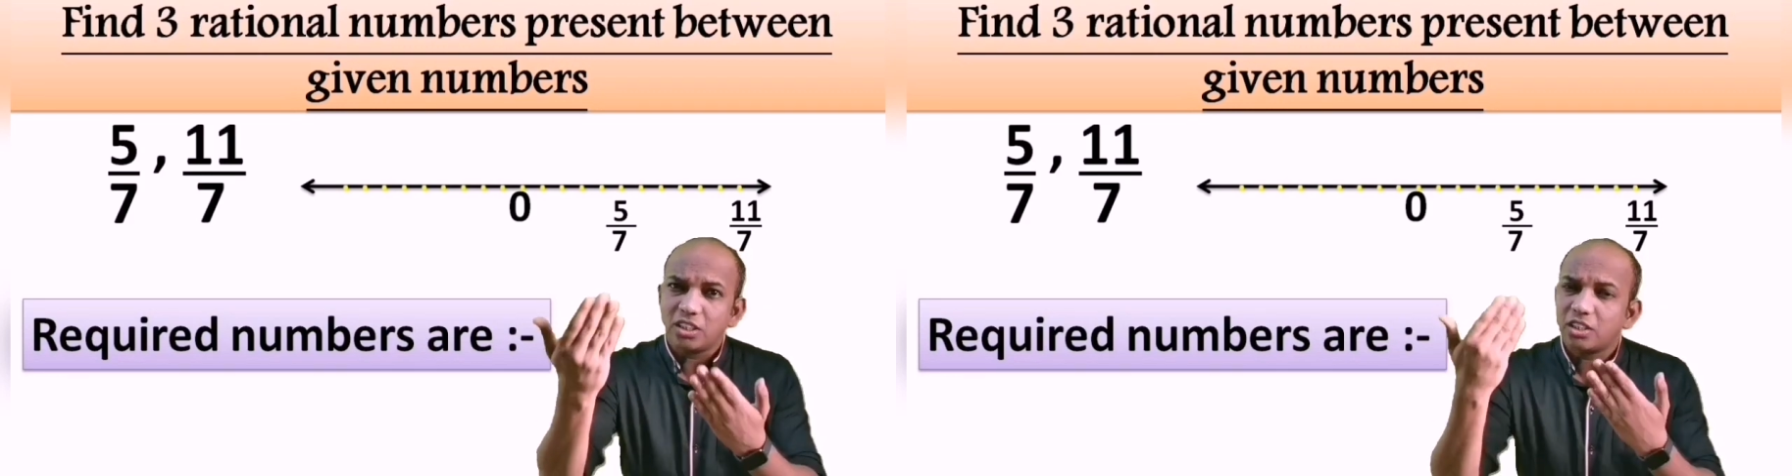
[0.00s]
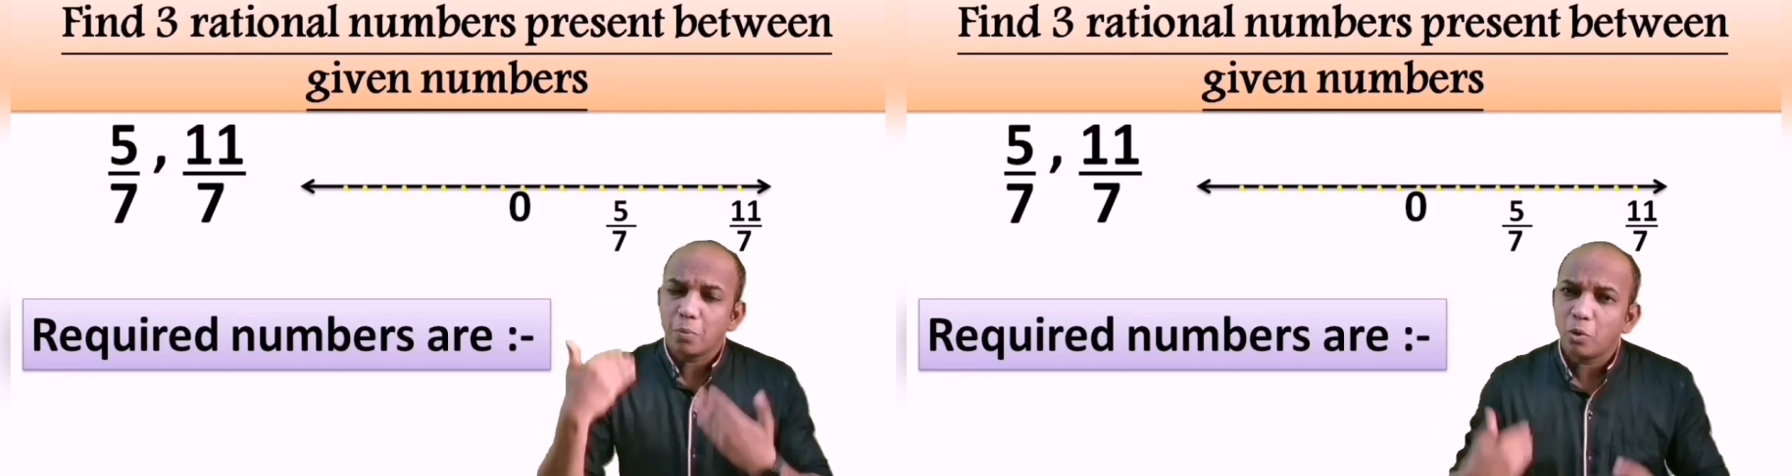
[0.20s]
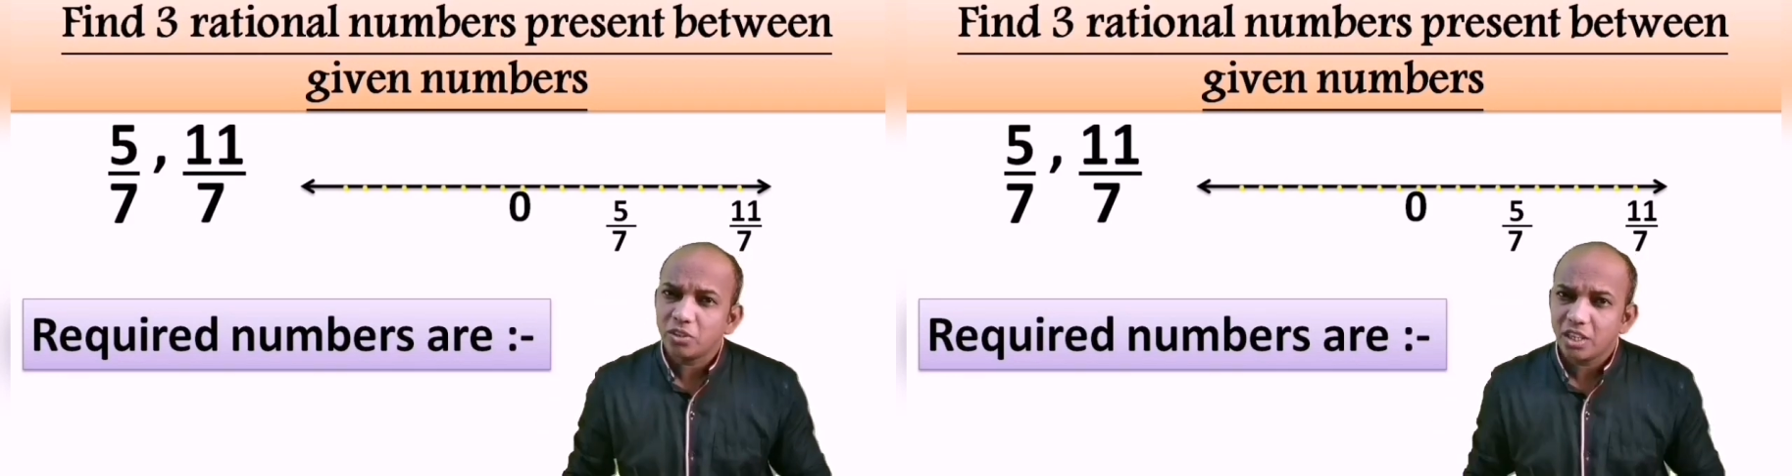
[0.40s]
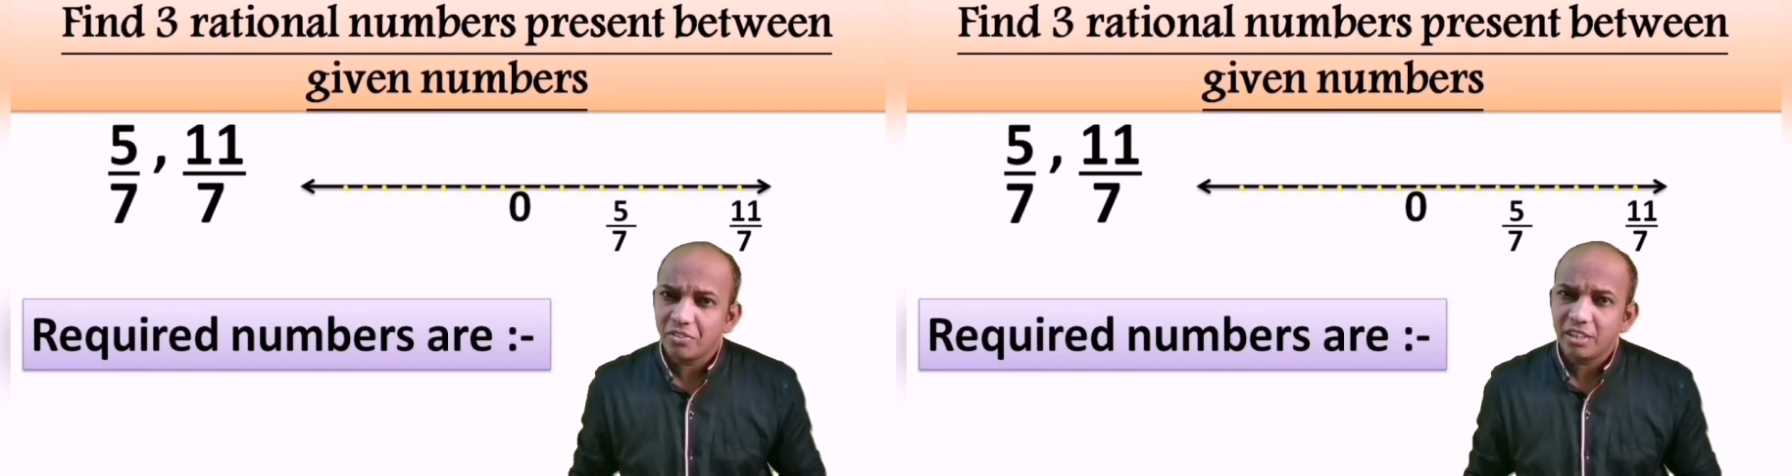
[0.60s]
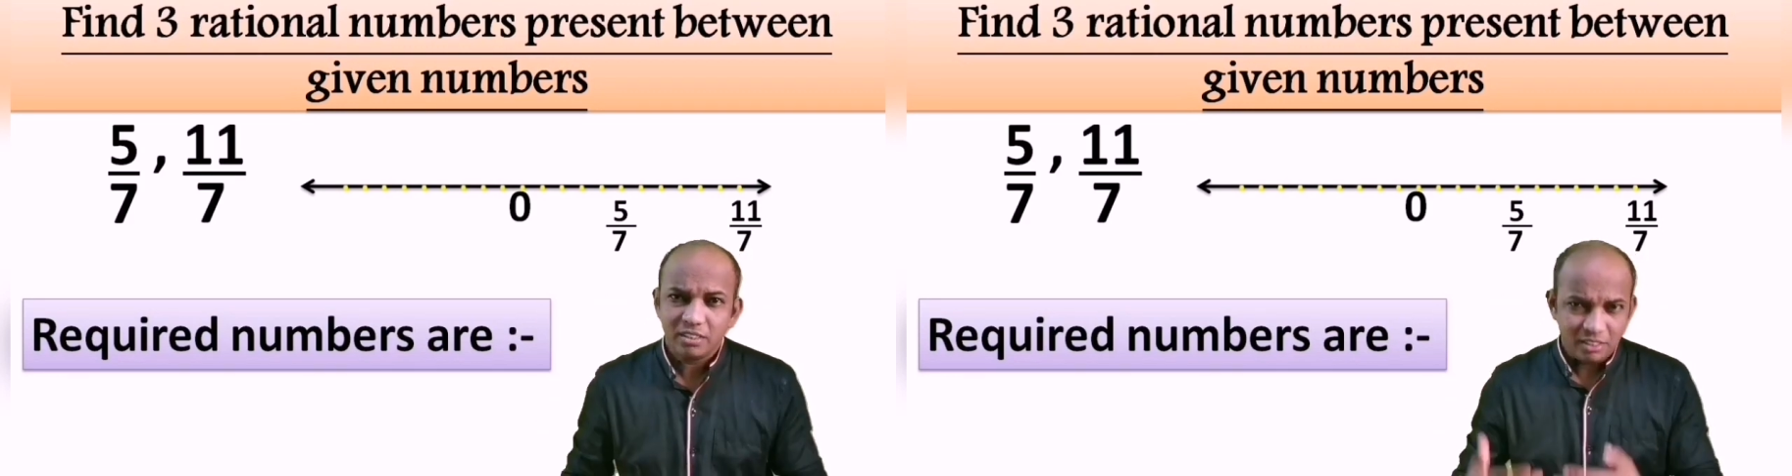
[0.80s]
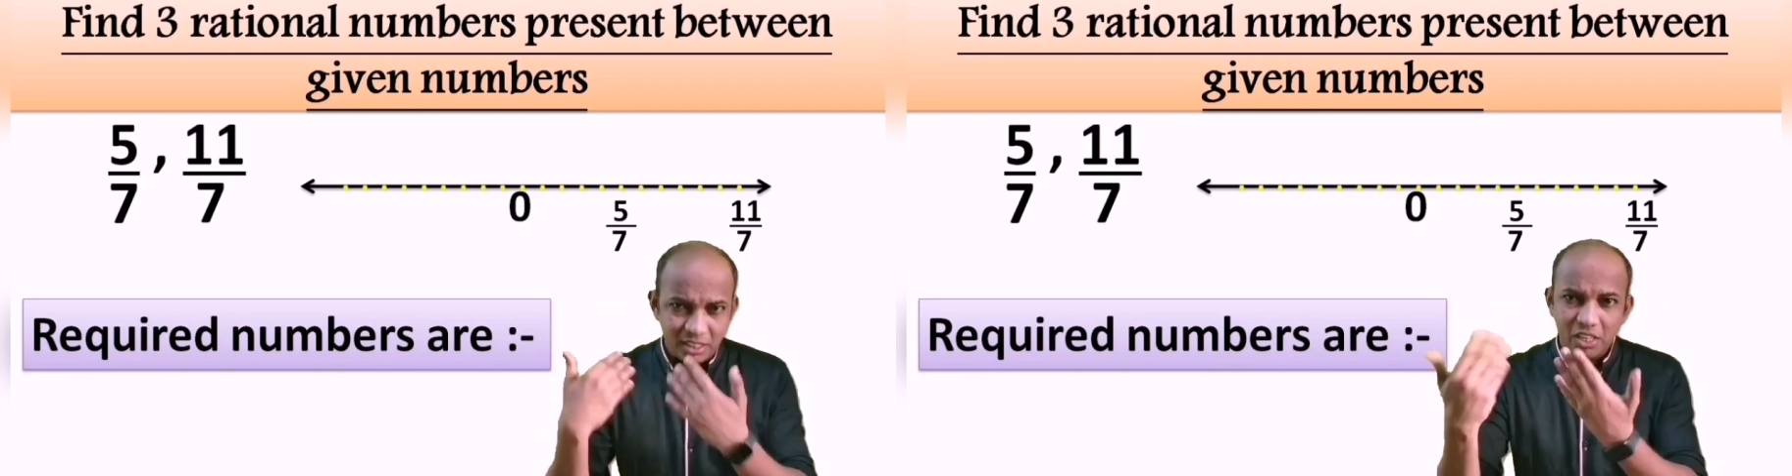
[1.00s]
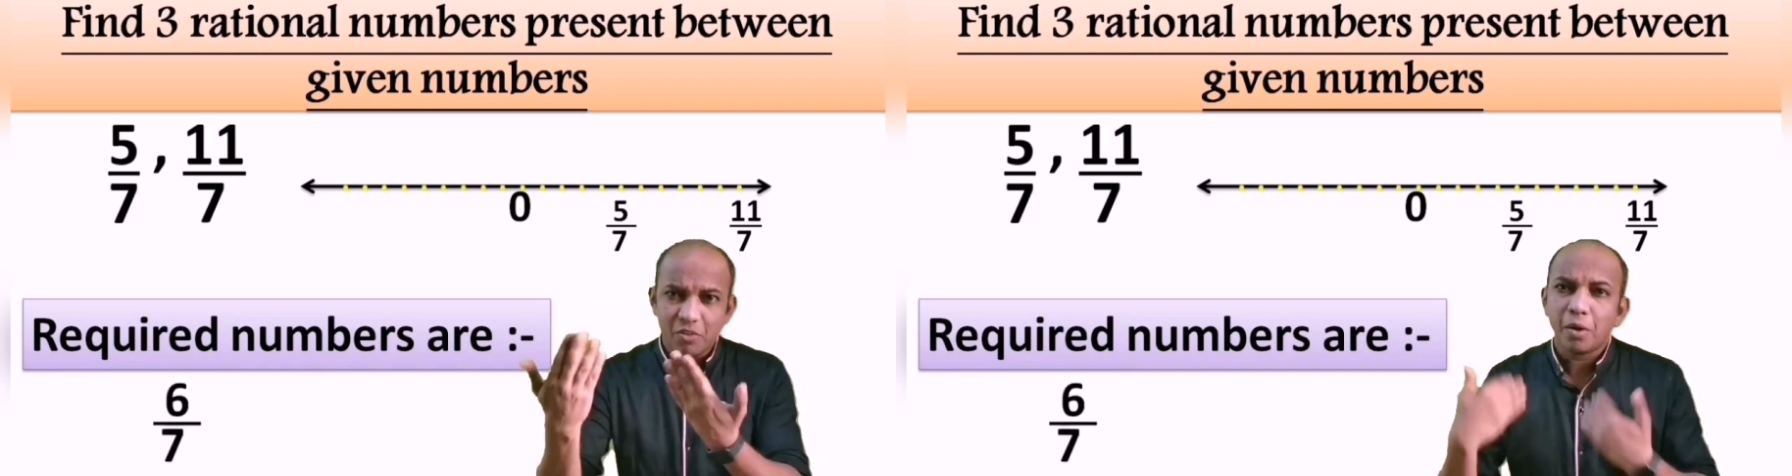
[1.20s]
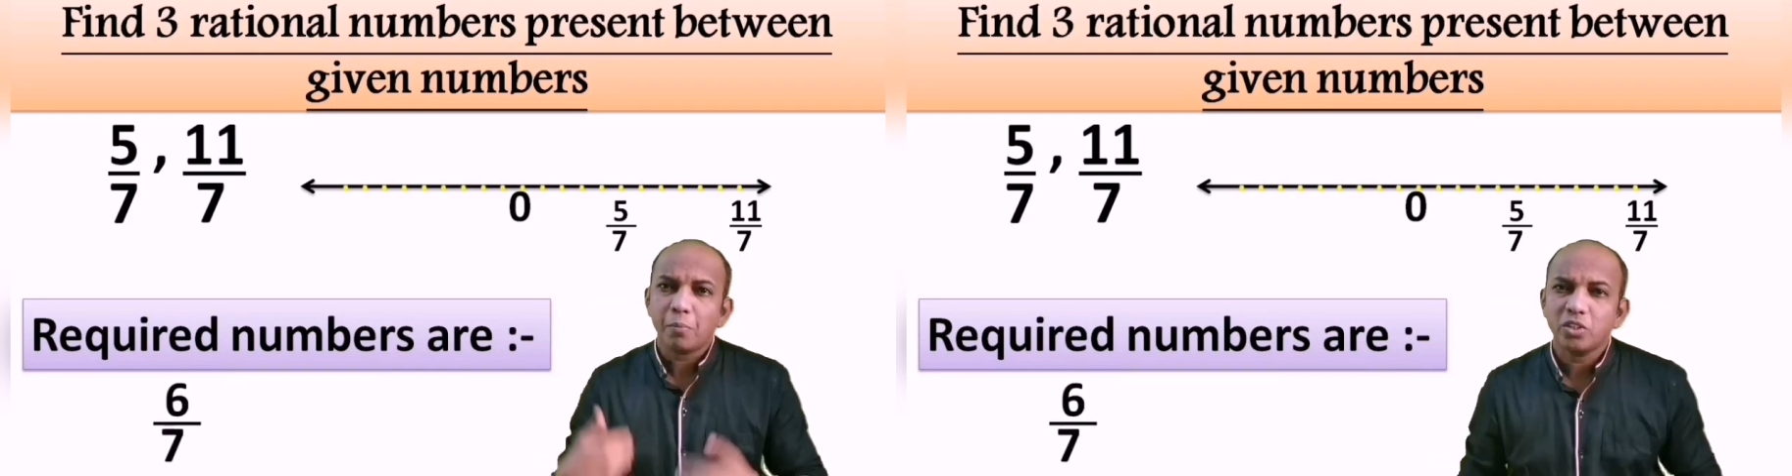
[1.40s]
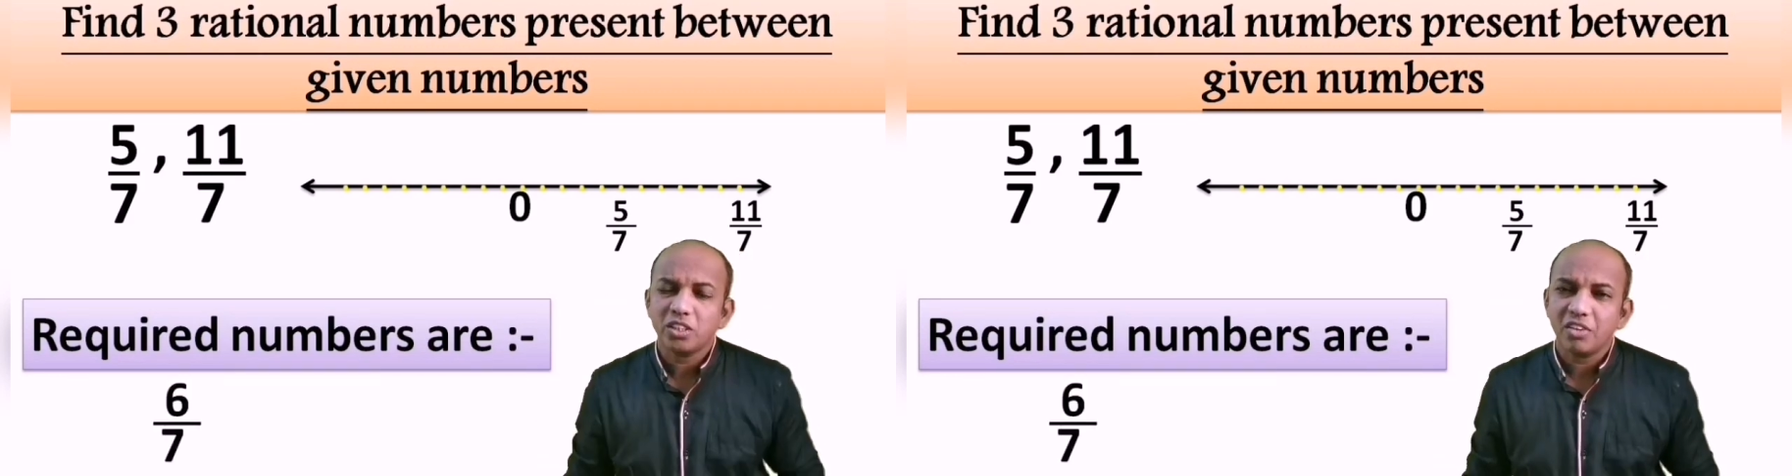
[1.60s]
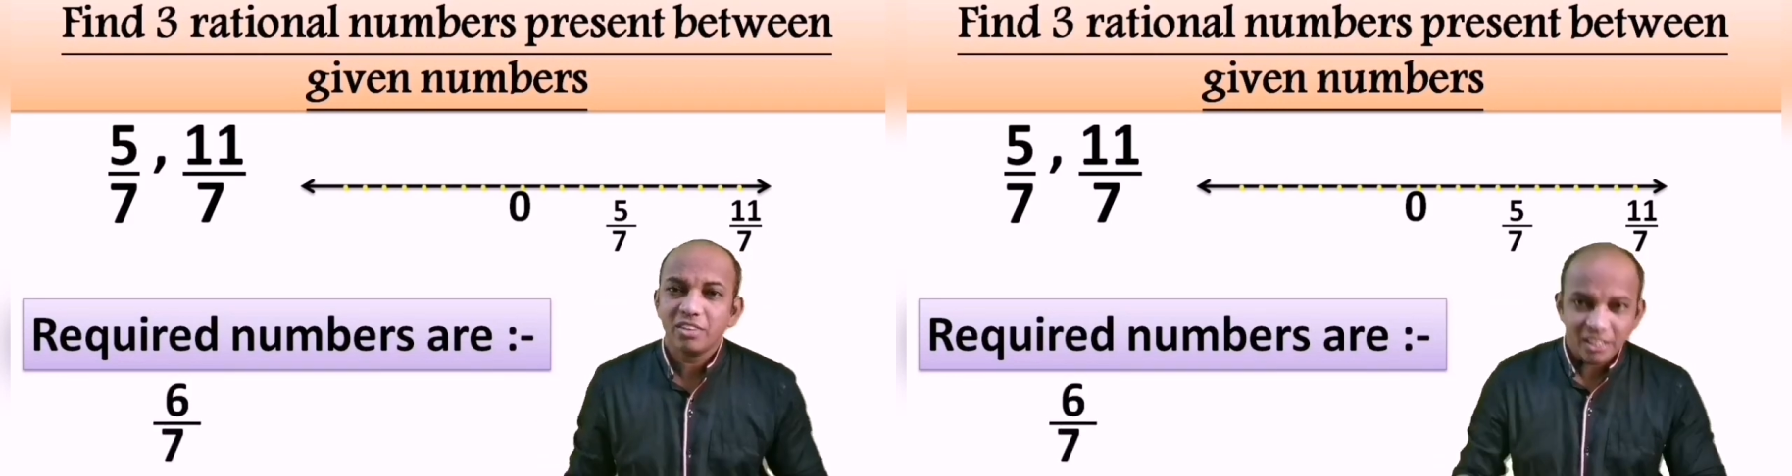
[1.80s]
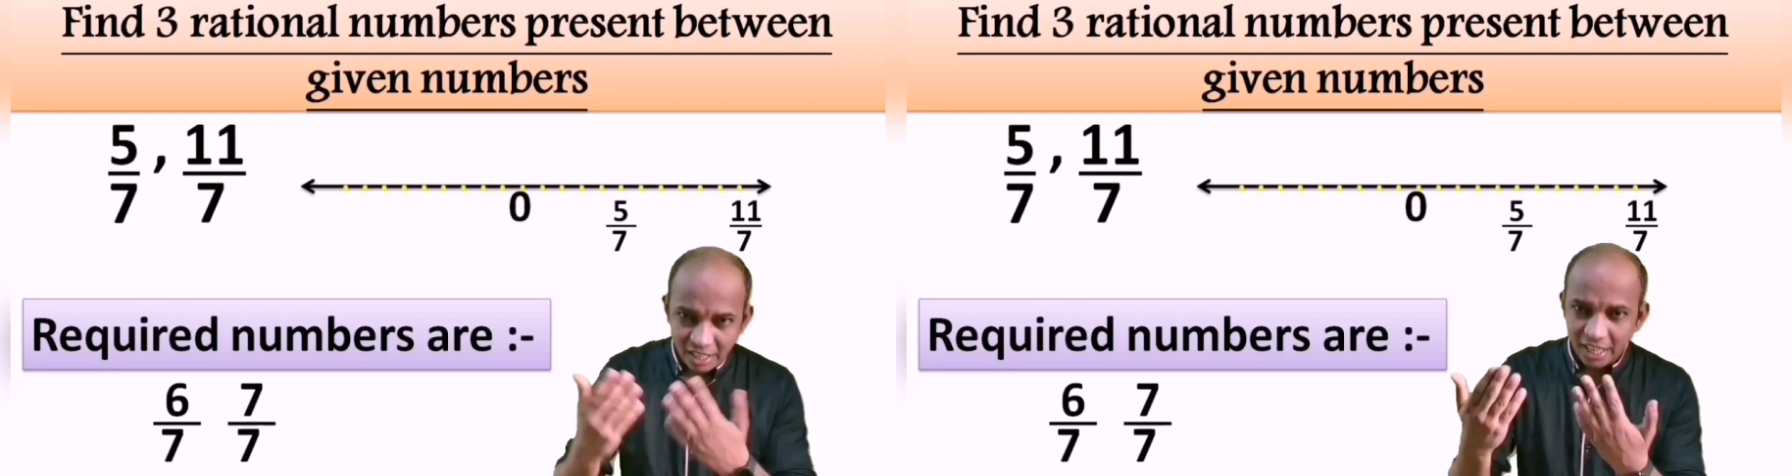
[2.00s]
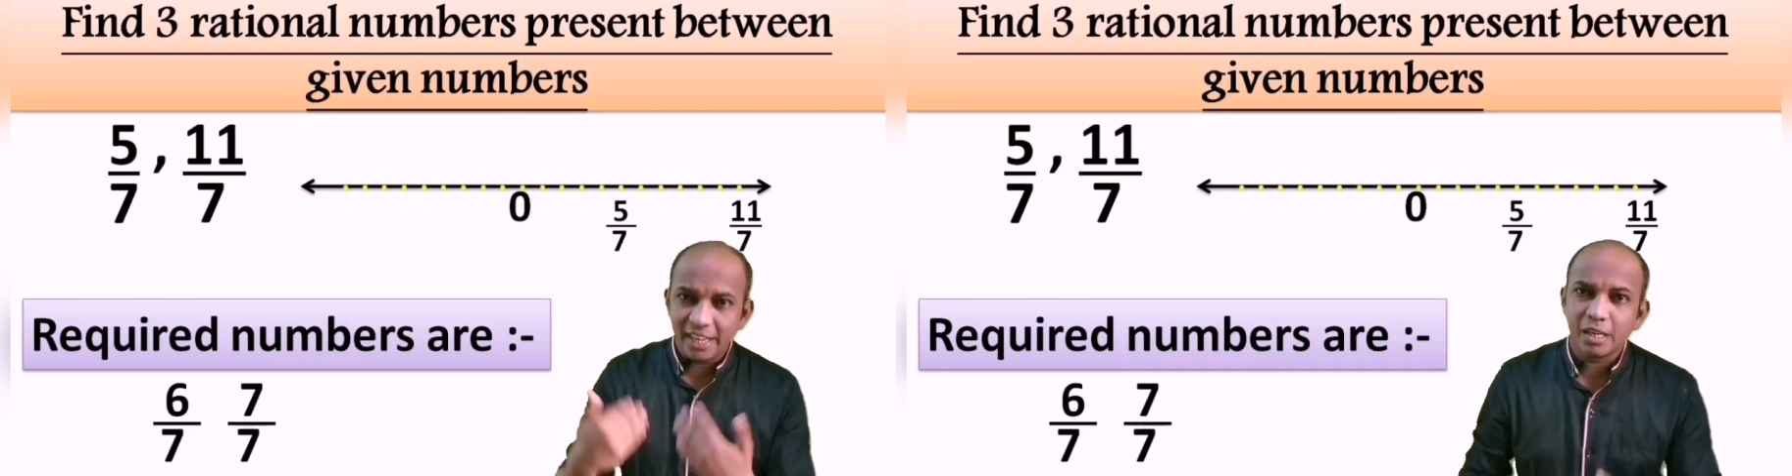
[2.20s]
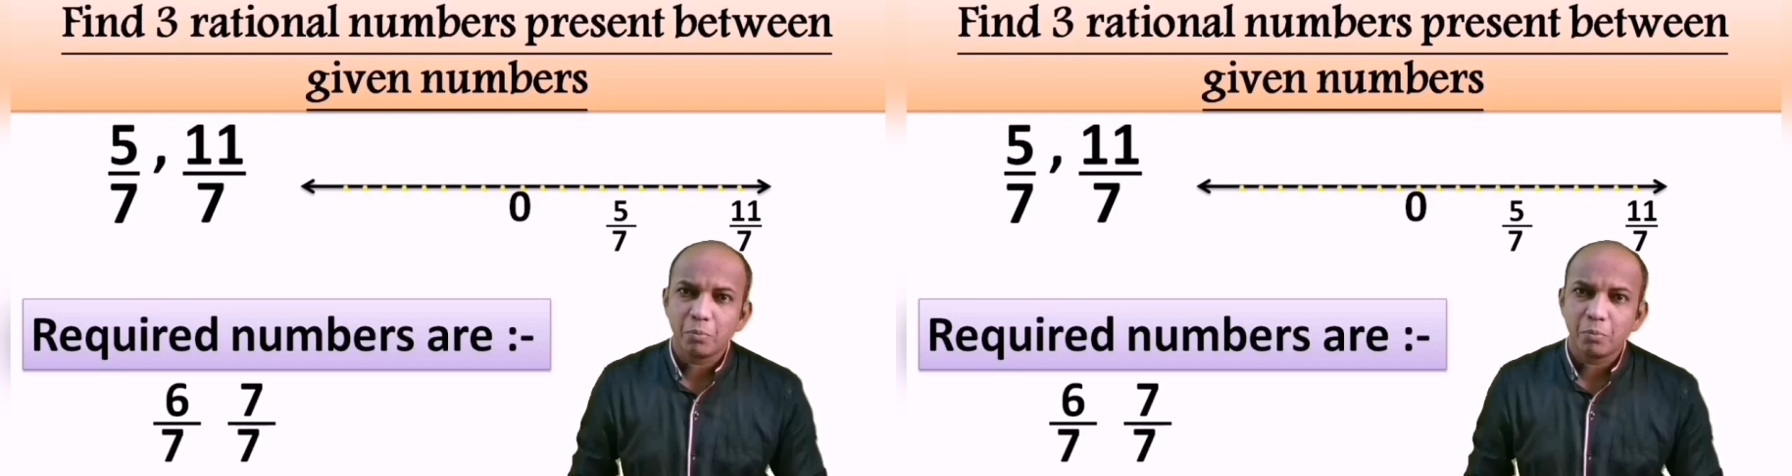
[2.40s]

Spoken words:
So 6 upon 7, 7 upon 7,